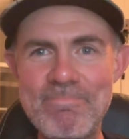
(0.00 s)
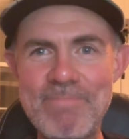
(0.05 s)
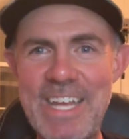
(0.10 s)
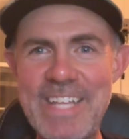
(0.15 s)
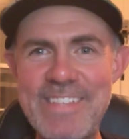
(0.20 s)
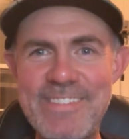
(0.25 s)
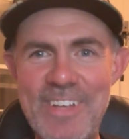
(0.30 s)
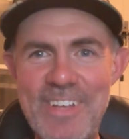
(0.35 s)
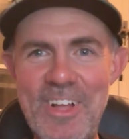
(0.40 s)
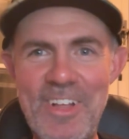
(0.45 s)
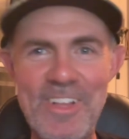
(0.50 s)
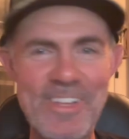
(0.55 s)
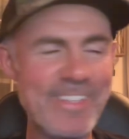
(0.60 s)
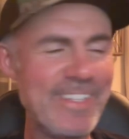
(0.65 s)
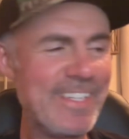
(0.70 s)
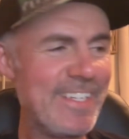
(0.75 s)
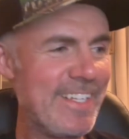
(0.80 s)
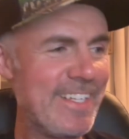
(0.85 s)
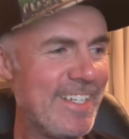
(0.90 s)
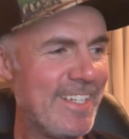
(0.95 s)
That's all.
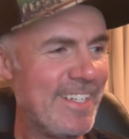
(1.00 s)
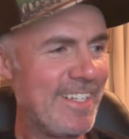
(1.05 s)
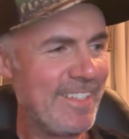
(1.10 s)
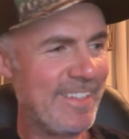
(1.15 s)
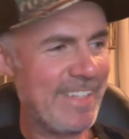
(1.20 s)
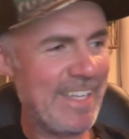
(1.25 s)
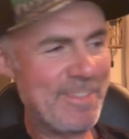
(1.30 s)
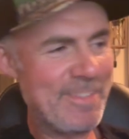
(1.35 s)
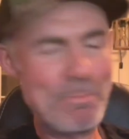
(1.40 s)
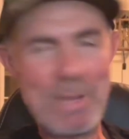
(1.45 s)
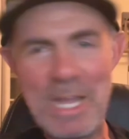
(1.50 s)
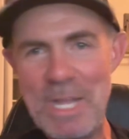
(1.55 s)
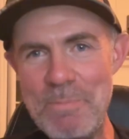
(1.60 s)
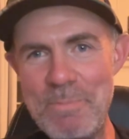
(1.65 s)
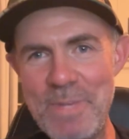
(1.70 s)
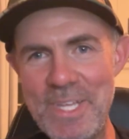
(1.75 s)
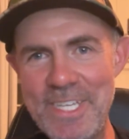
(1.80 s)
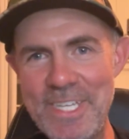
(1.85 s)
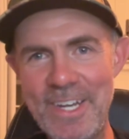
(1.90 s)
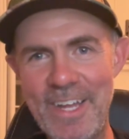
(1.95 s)
And that's my
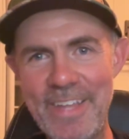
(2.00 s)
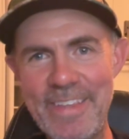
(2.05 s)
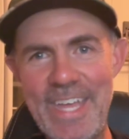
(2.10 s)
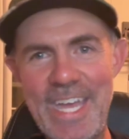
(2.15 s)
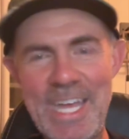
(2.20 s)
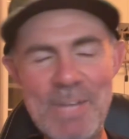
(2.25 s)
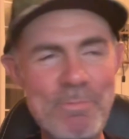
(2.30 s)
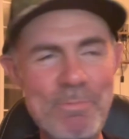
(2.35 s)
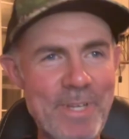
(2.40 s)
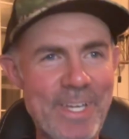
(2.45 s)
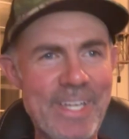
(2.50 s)
opinion on that,